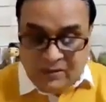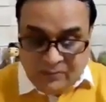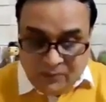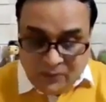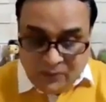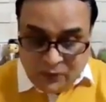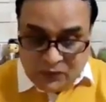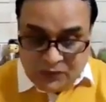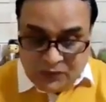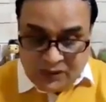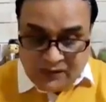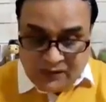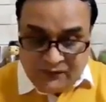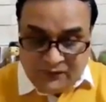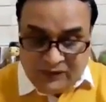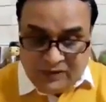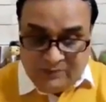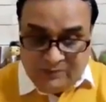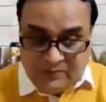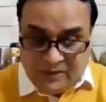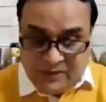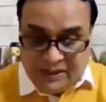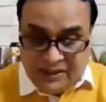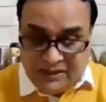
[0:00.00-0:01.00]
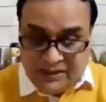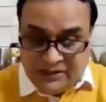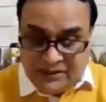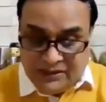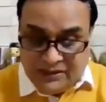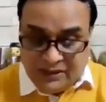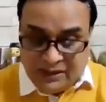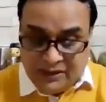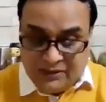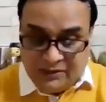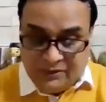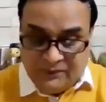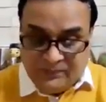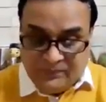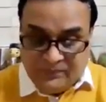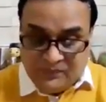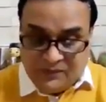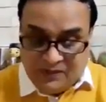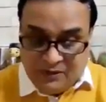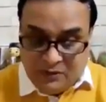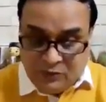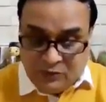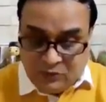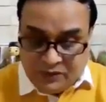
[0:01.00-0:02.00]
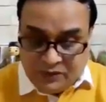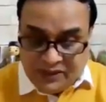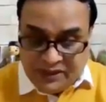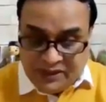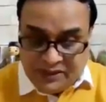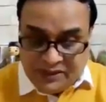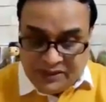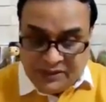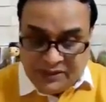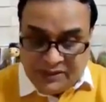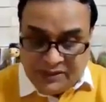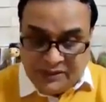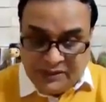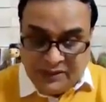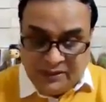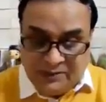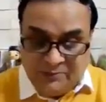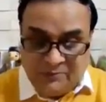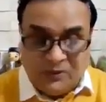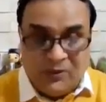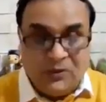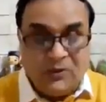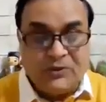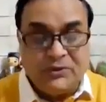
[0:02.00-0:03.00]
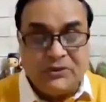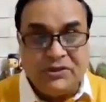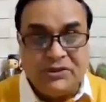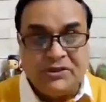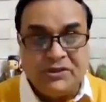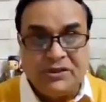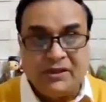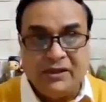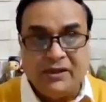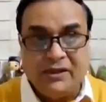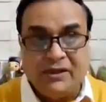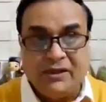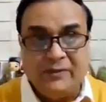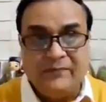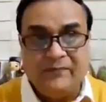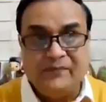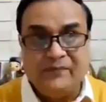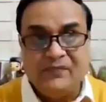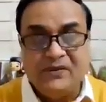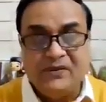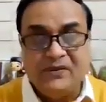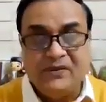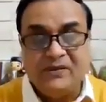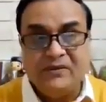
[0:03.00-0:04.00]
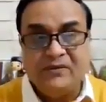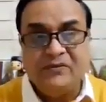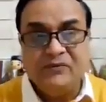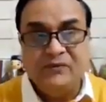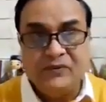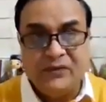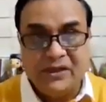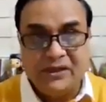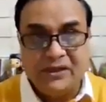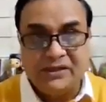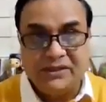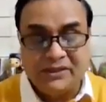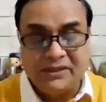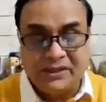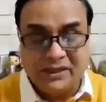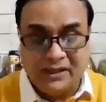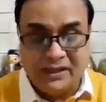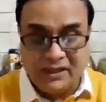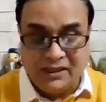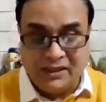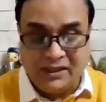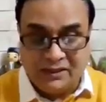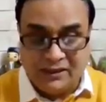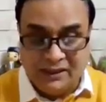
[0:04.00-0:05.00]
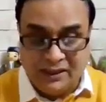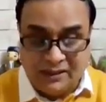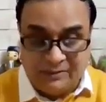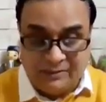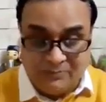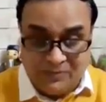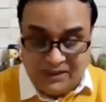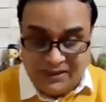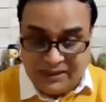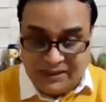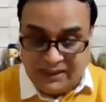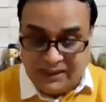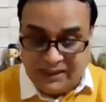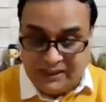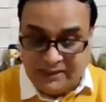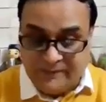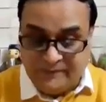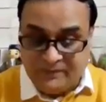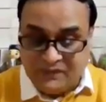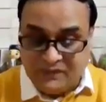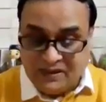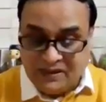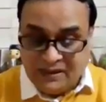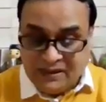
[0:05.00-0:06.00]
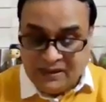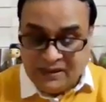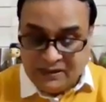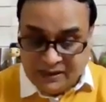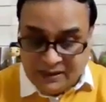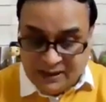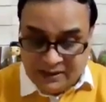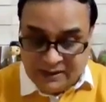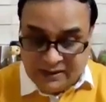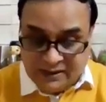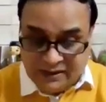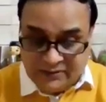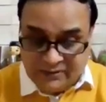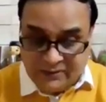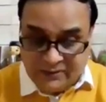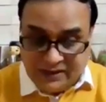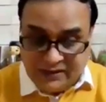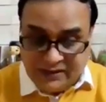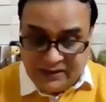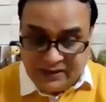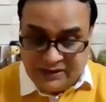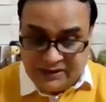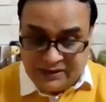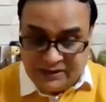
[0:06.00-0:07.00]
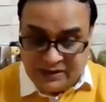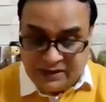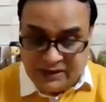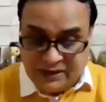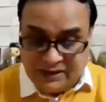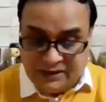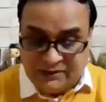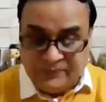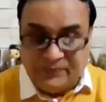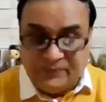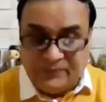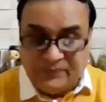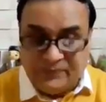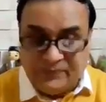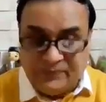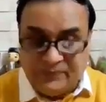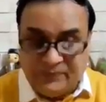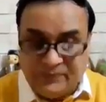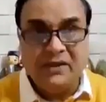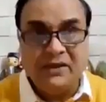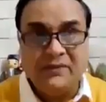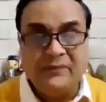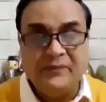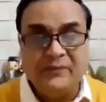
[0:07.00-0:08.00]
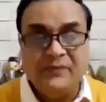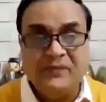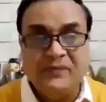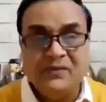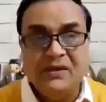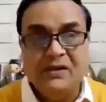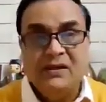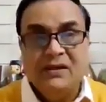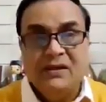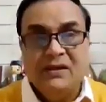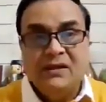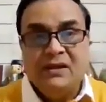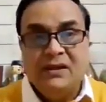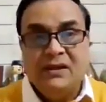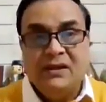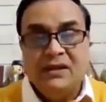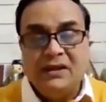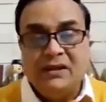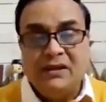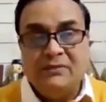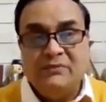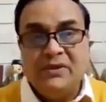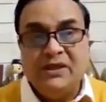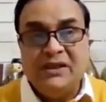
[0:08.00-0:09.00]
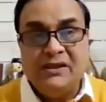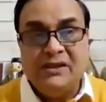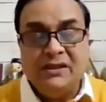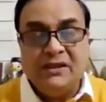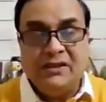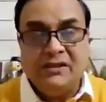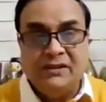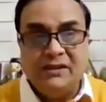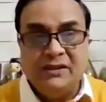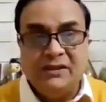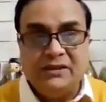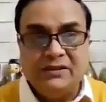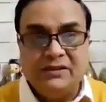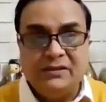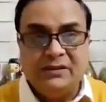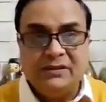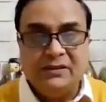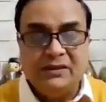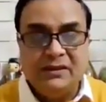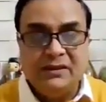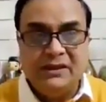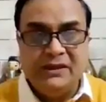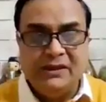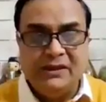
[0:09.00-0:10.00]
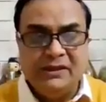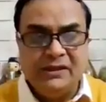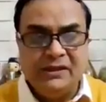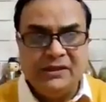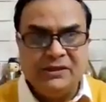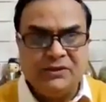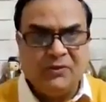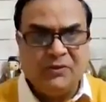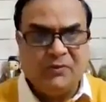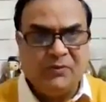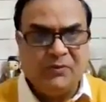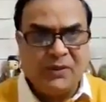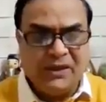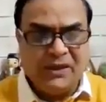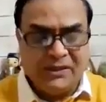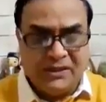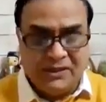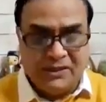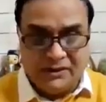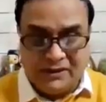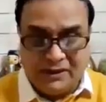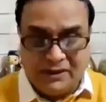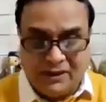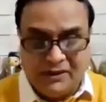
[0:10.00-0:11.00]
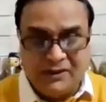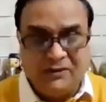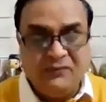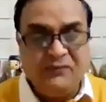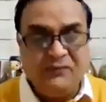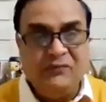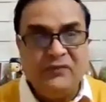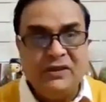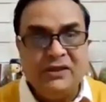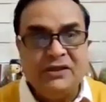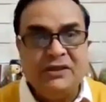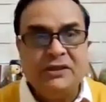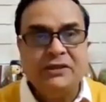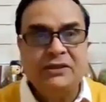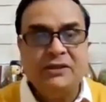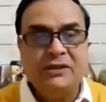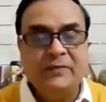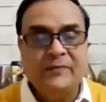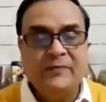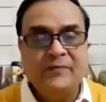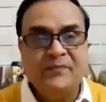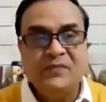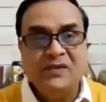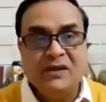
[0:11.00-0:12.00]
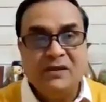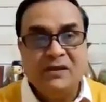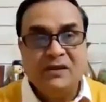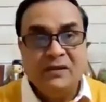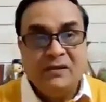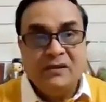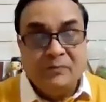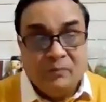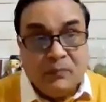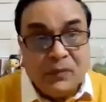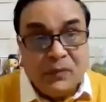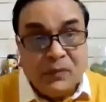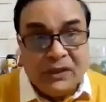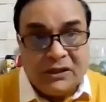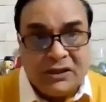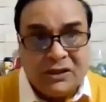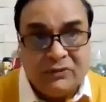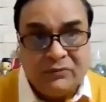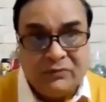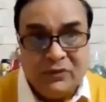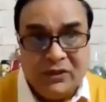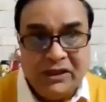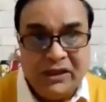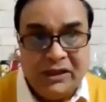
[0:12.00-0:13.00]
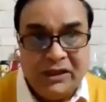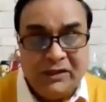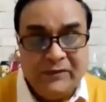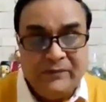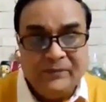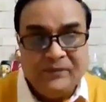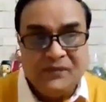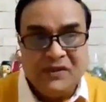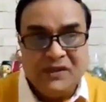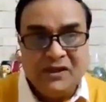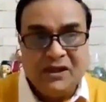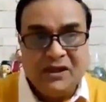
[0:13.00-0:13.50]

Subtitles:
Most of the mines are located in Balochistan, Fata, KPK, Gilgit-Baltistan, Thar, and many other areas of Pakistan, which must be